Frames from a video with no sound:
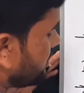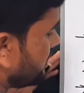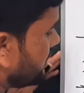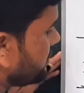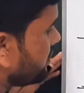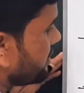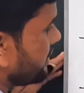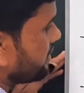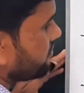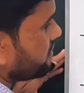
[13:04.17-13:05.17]
or
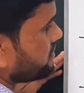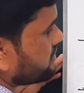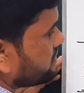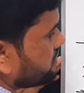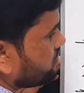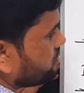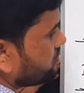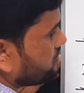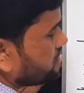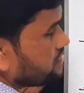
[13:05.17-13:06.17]
an, because
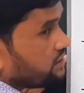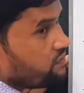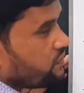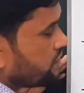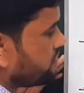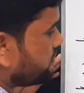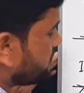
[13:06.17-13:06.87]
simple before